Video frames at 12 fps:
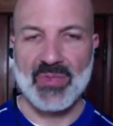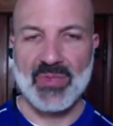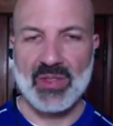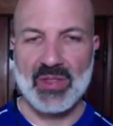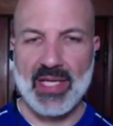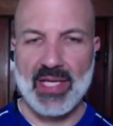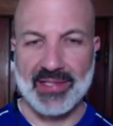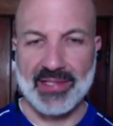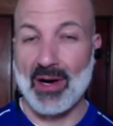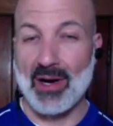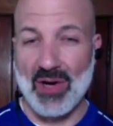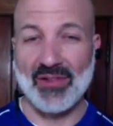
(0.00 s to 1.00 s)
um,
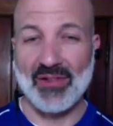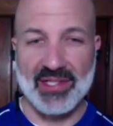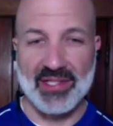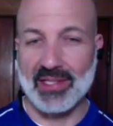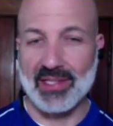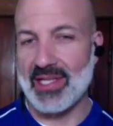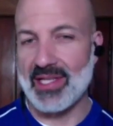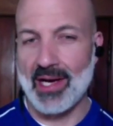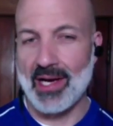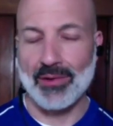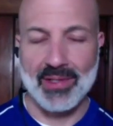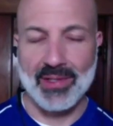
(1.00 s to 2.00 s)
takes care of roughly
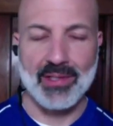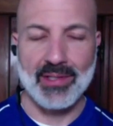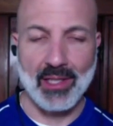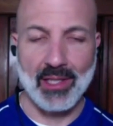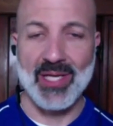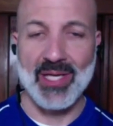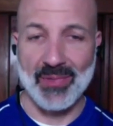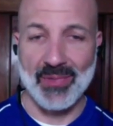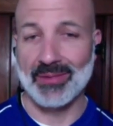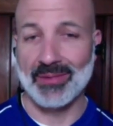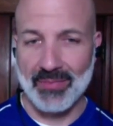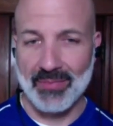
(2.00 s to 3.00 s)
1,600
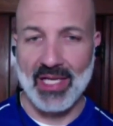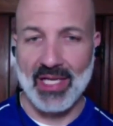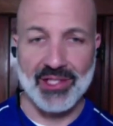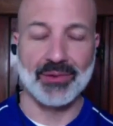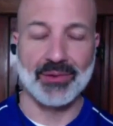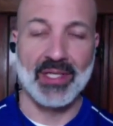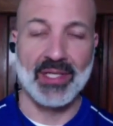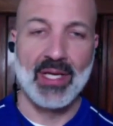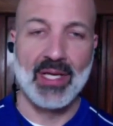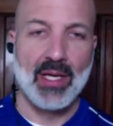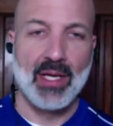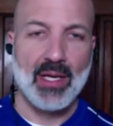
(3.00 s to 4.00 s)
young people, uh,
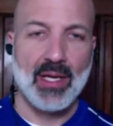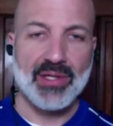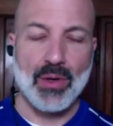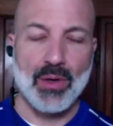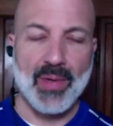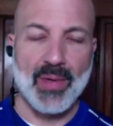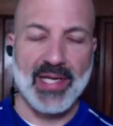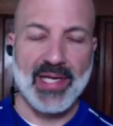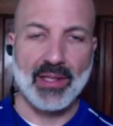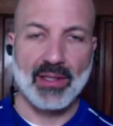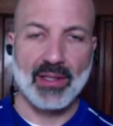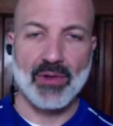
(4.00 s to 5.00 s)
children.
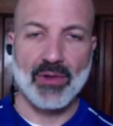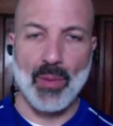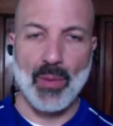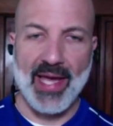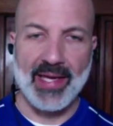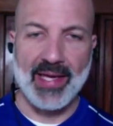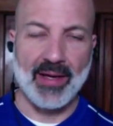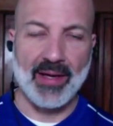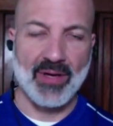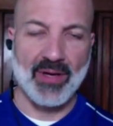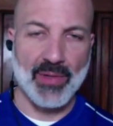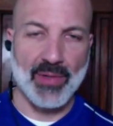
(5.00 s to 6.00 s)
So we need to look for a
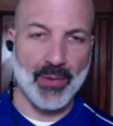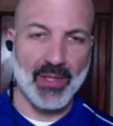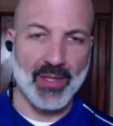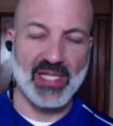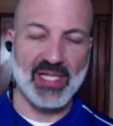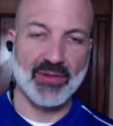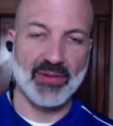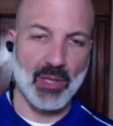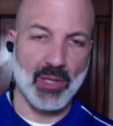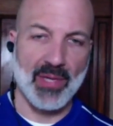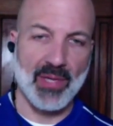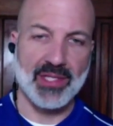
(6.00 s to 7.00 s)
way of are we going to be
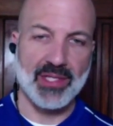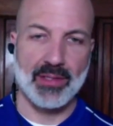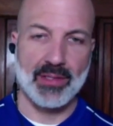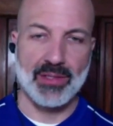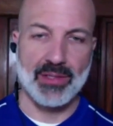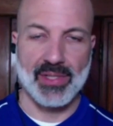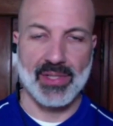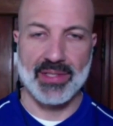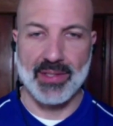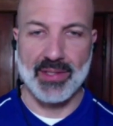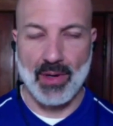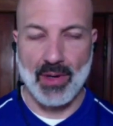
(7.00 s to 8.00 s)
given permission
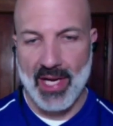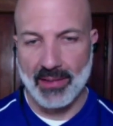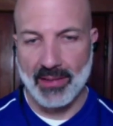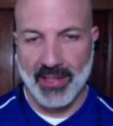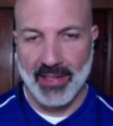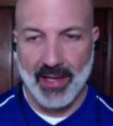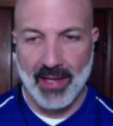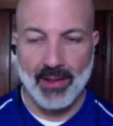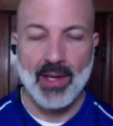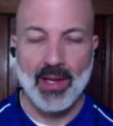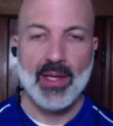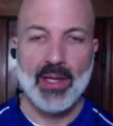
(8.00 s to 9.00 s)
to continue our
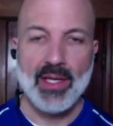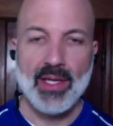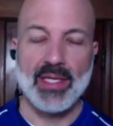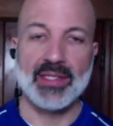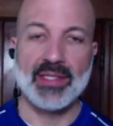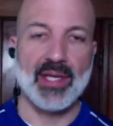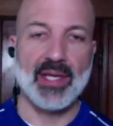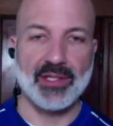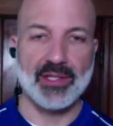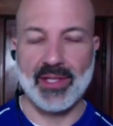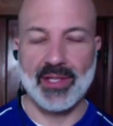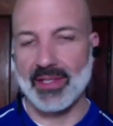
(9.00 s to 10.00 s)
childcare?
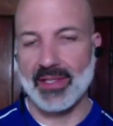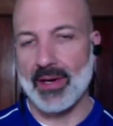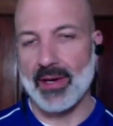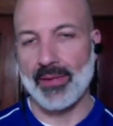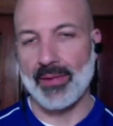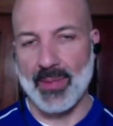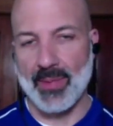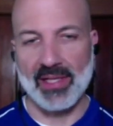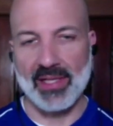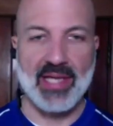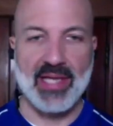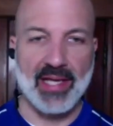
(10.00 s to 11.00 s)
Is essential kid care
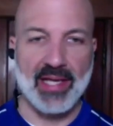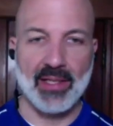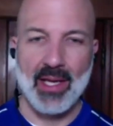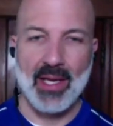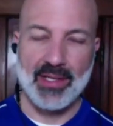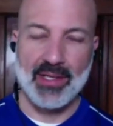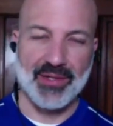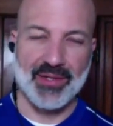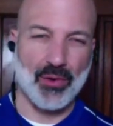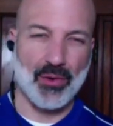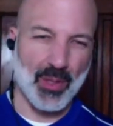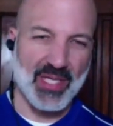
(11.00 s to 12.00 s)
going to be extended?
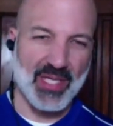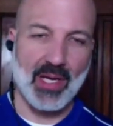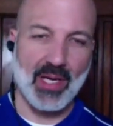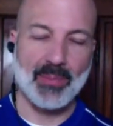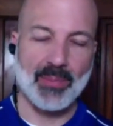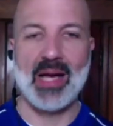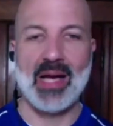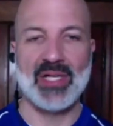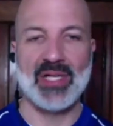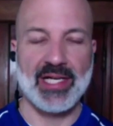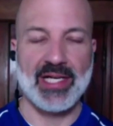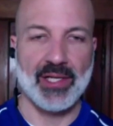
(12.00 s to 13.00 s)
Is there going to be
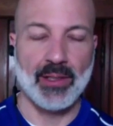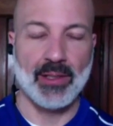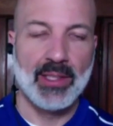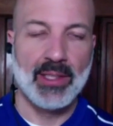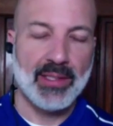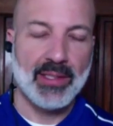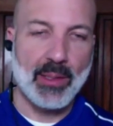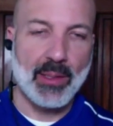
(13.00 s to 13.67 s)
some combination?